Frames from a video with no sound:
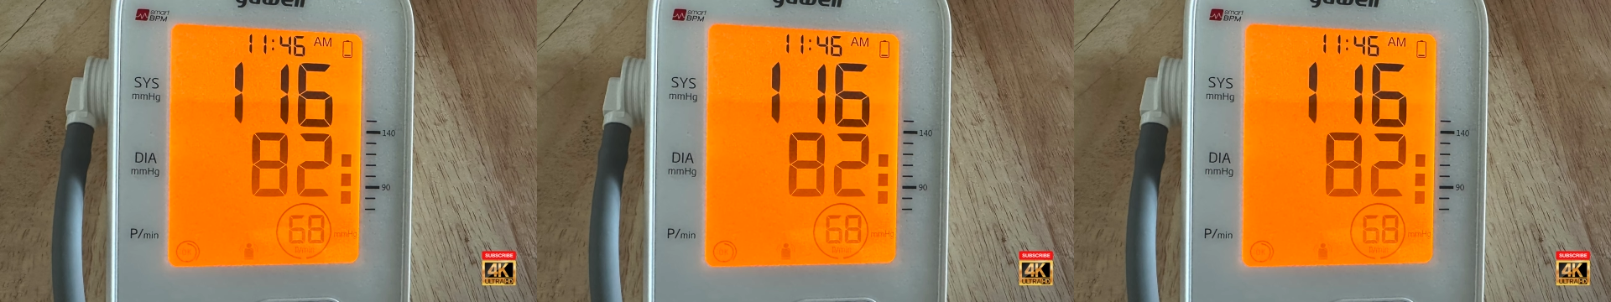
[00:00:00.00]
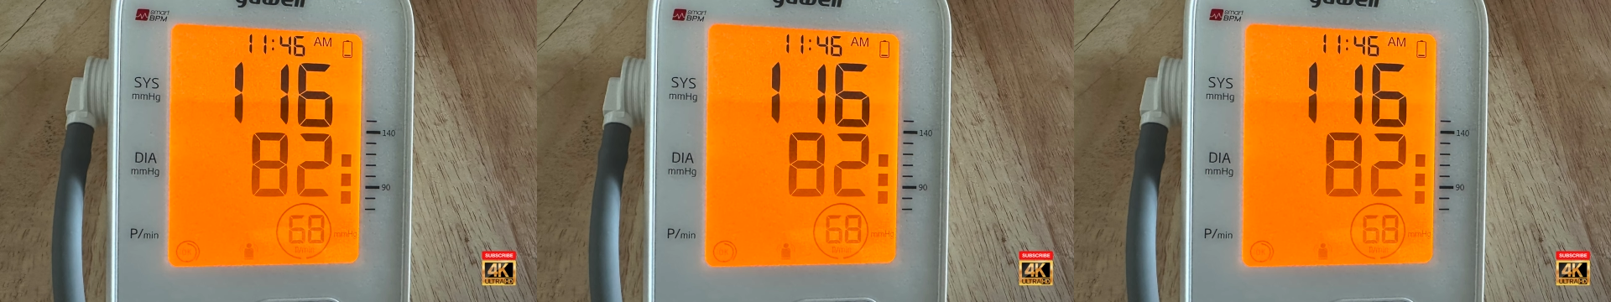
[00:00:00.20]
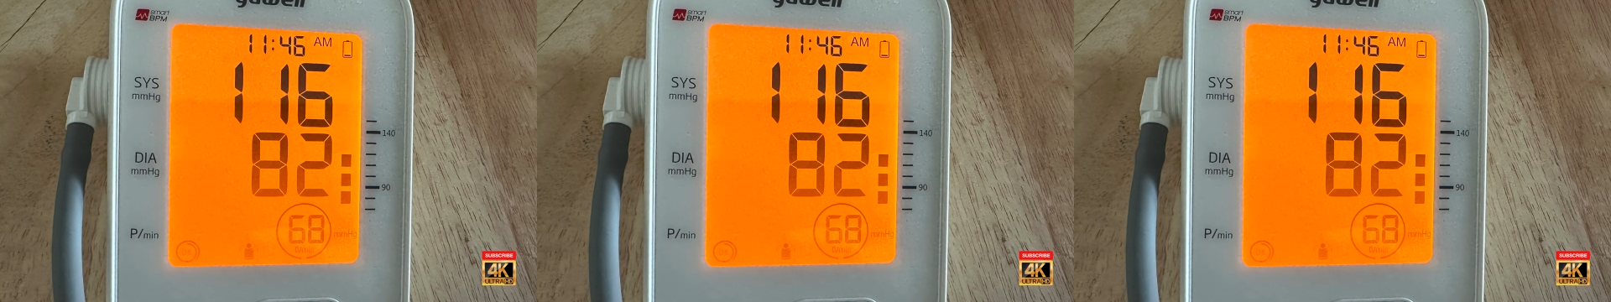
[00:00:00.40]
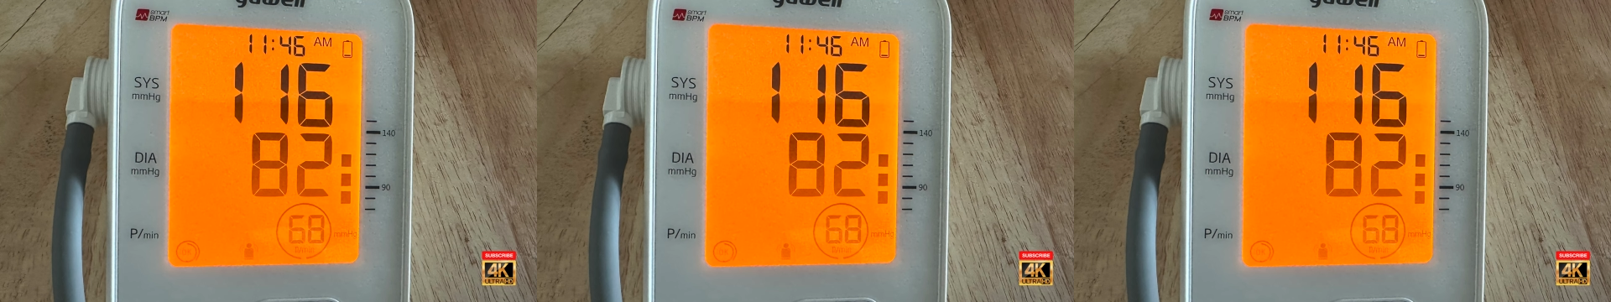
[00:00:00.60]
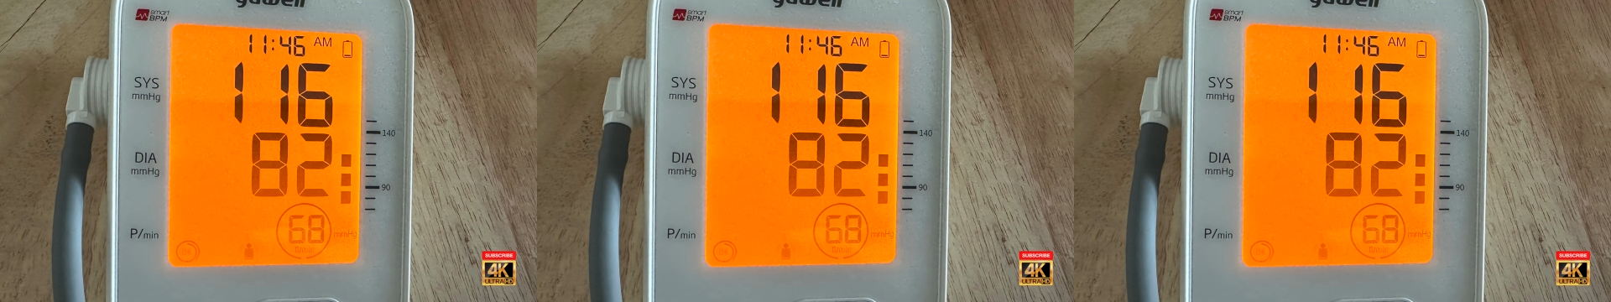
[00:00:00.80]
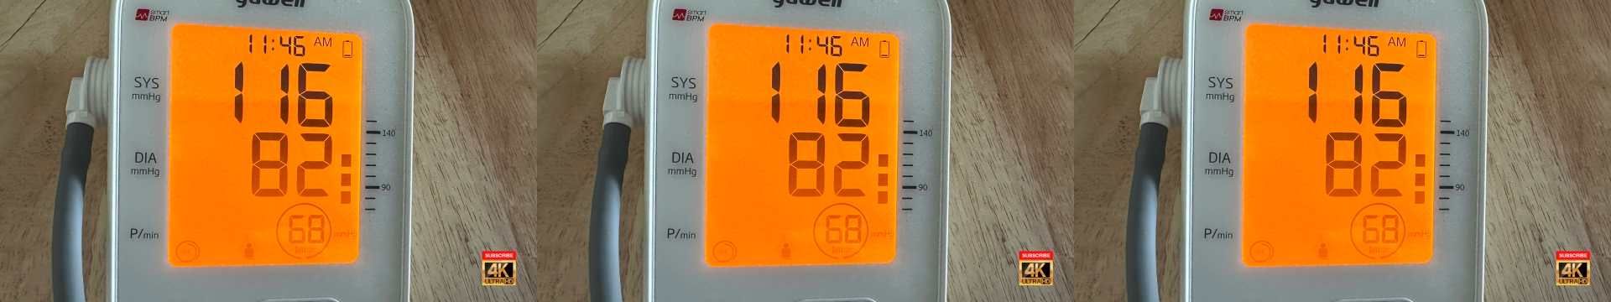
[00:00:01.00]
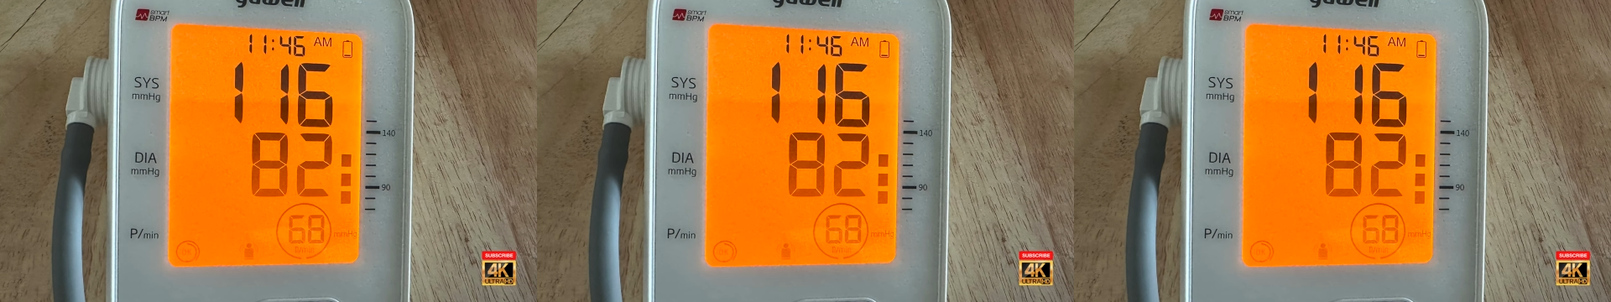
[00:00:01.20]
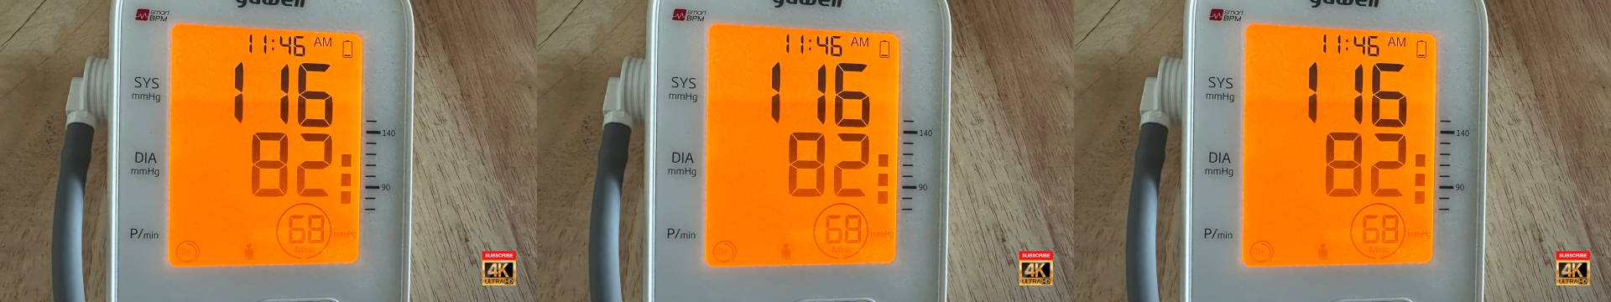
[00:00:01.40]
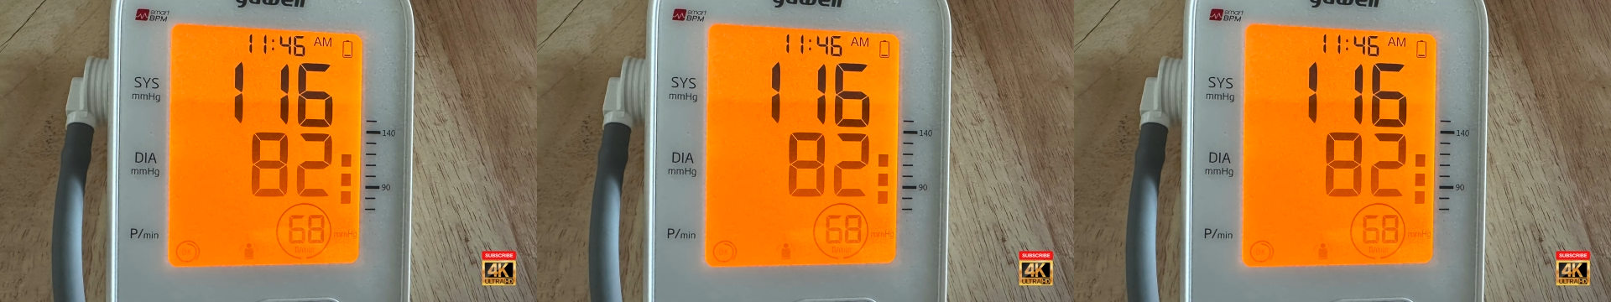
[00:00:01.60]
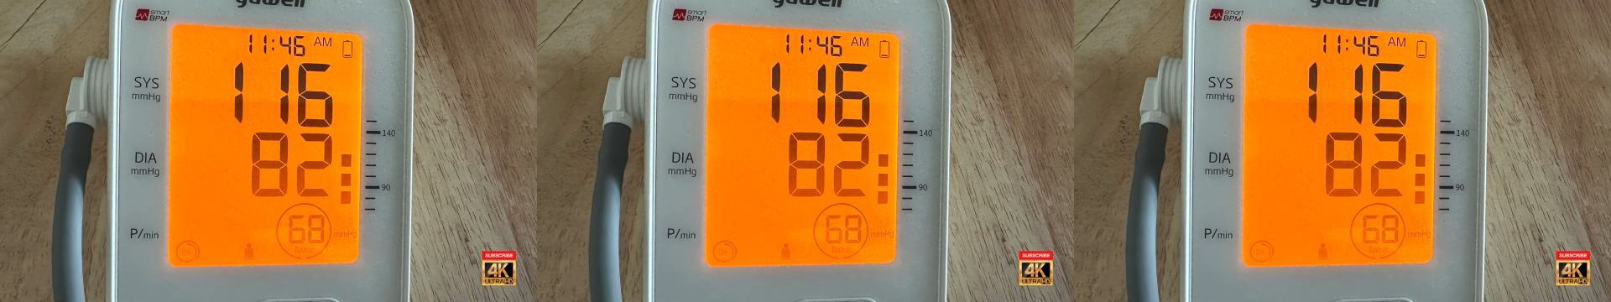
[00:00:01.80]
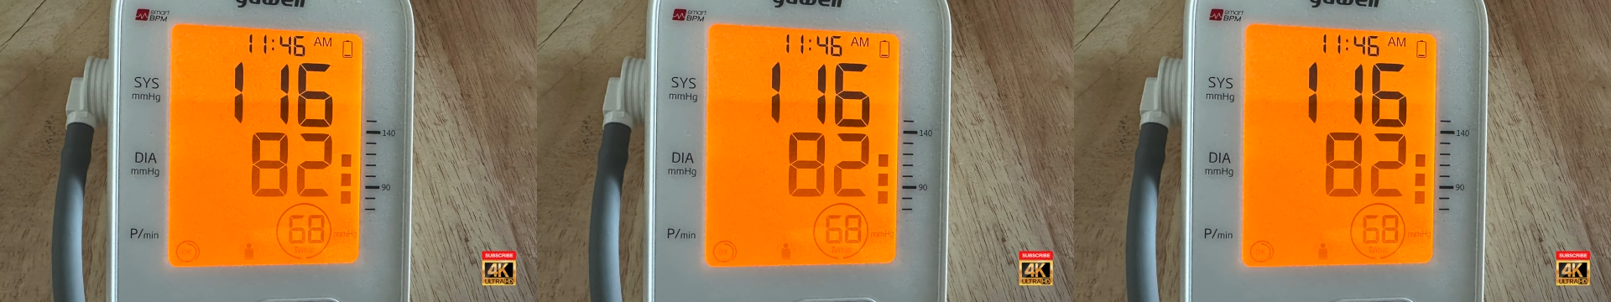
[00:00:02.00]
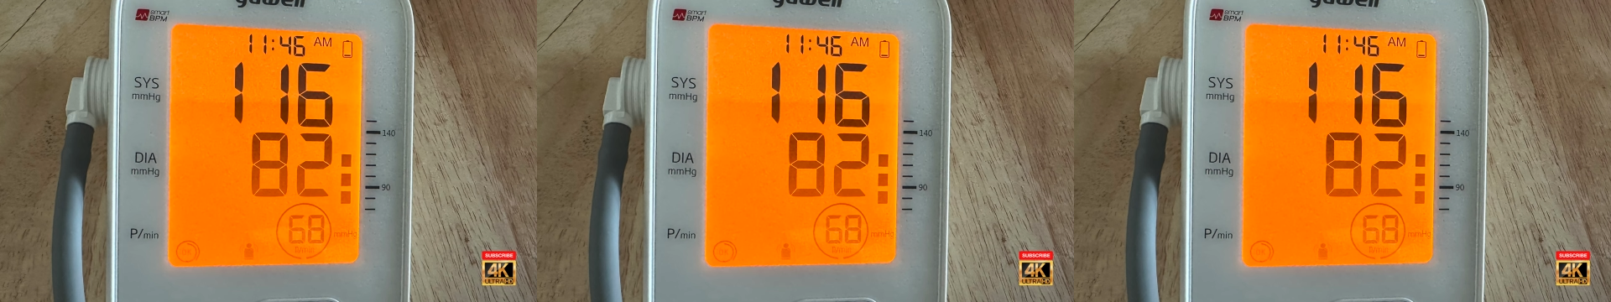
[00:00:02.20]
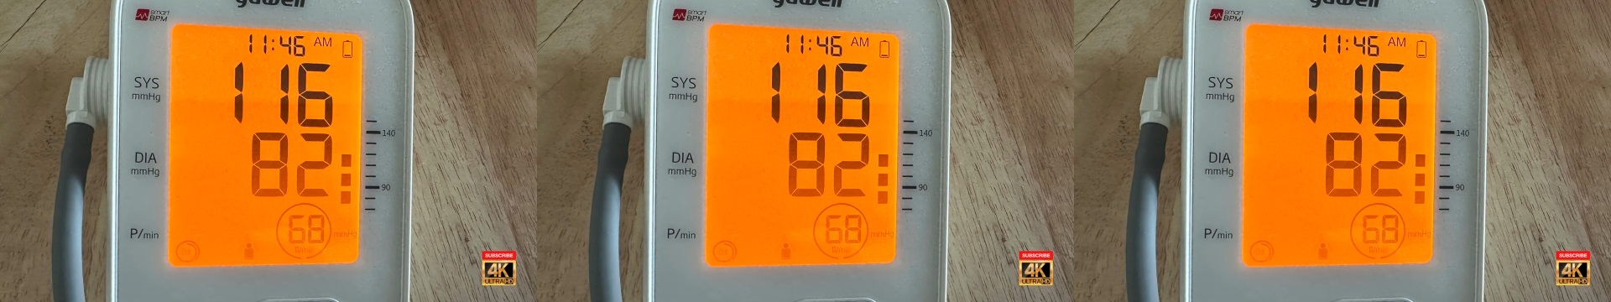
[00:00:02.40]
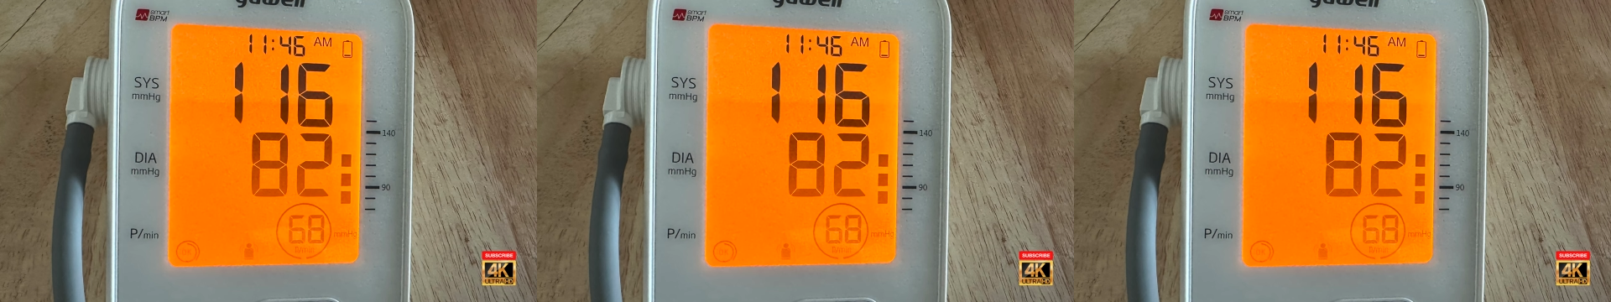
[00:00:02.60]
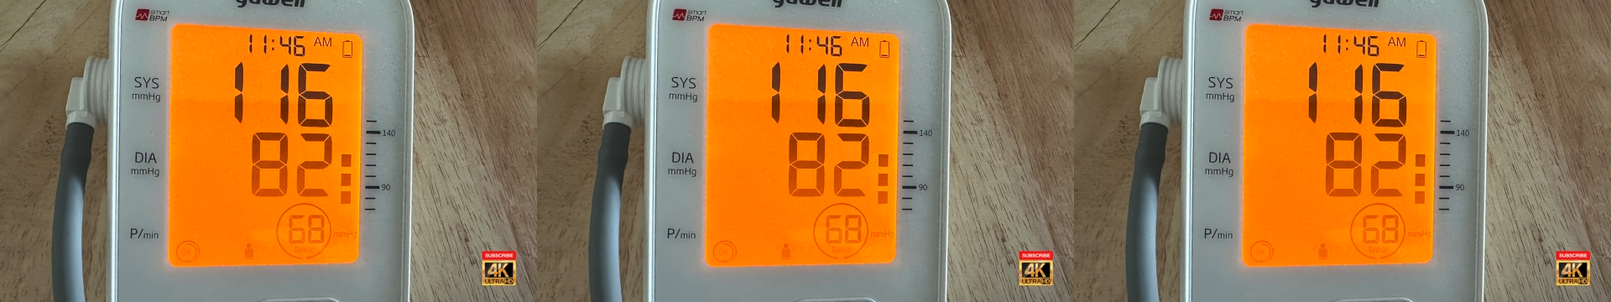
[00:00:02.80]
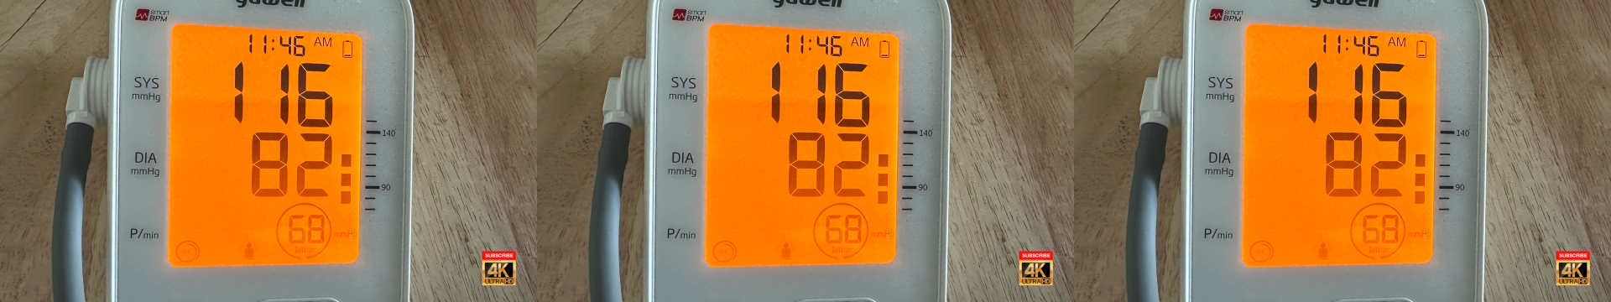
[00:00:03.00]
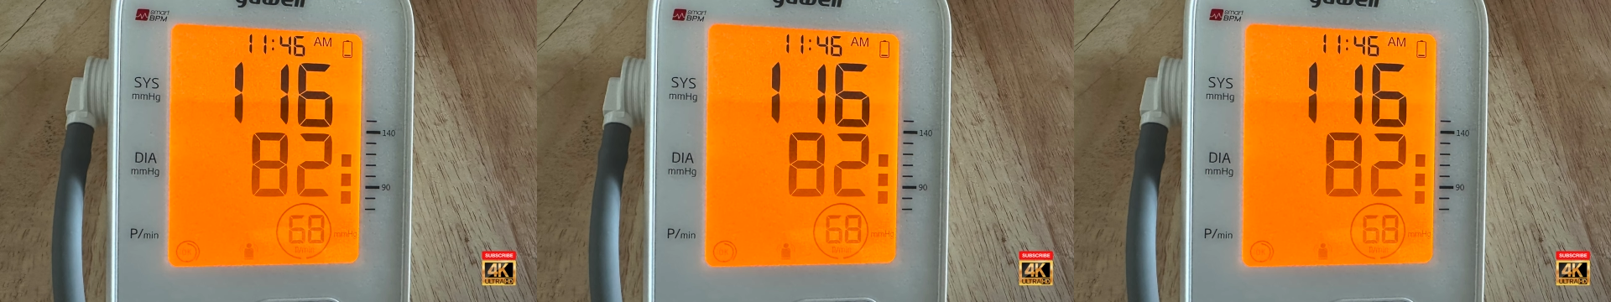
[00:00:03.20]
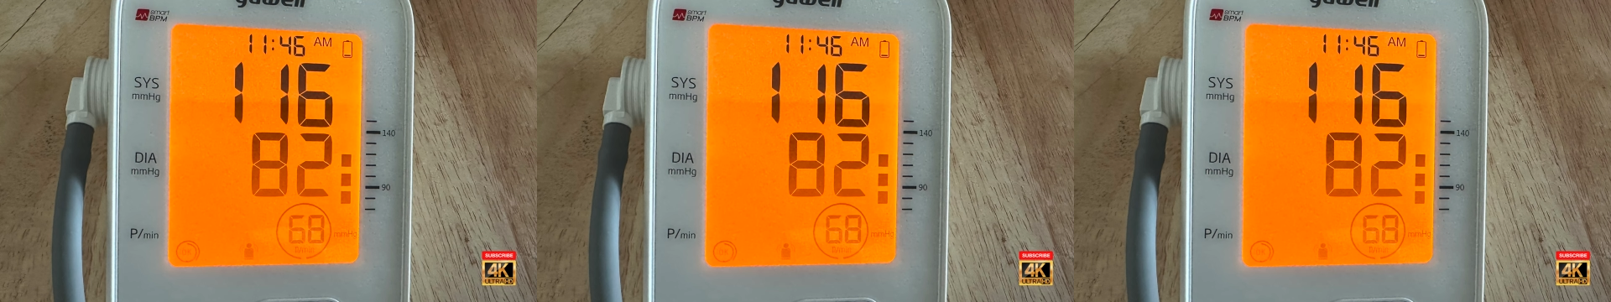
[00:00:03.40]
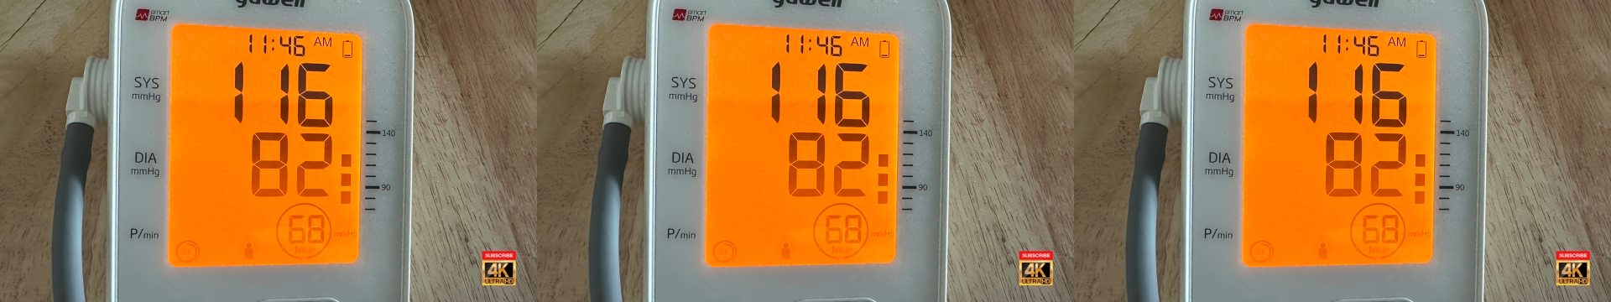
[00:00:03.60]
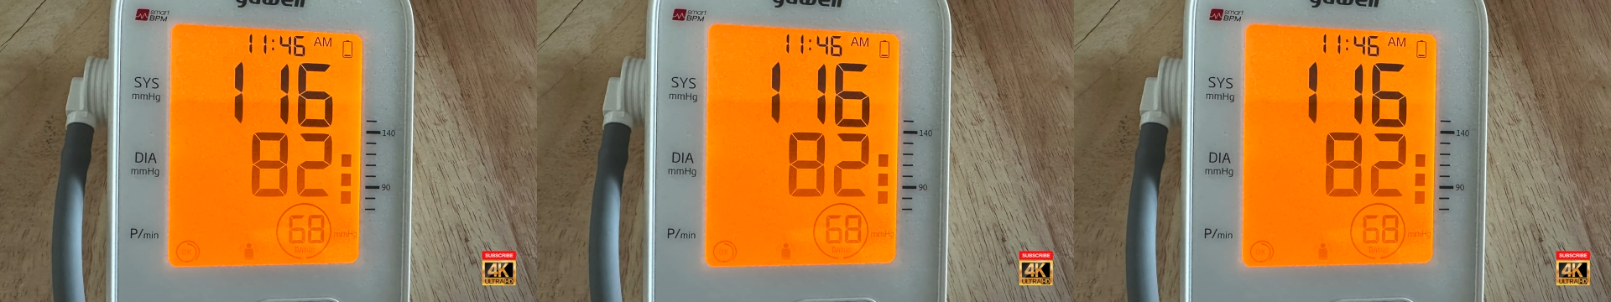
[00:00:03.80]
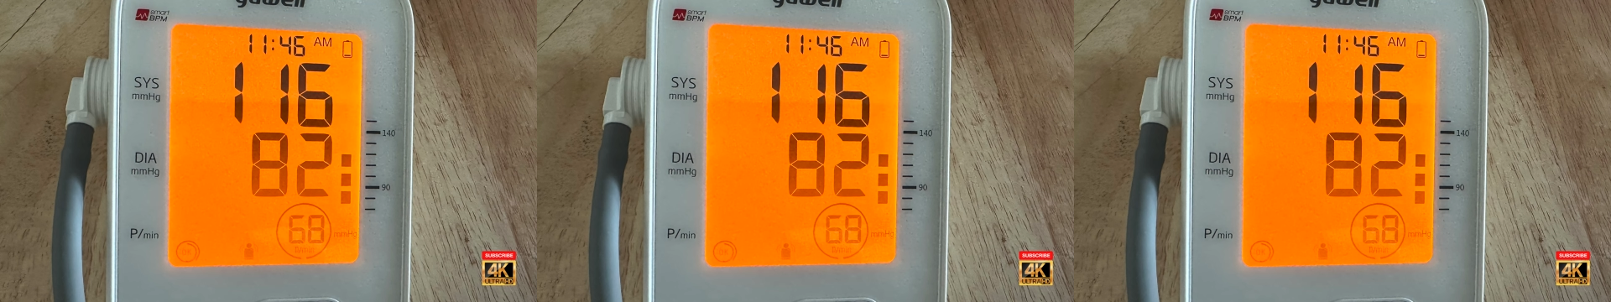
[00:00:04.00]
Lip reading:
(no speaker visible)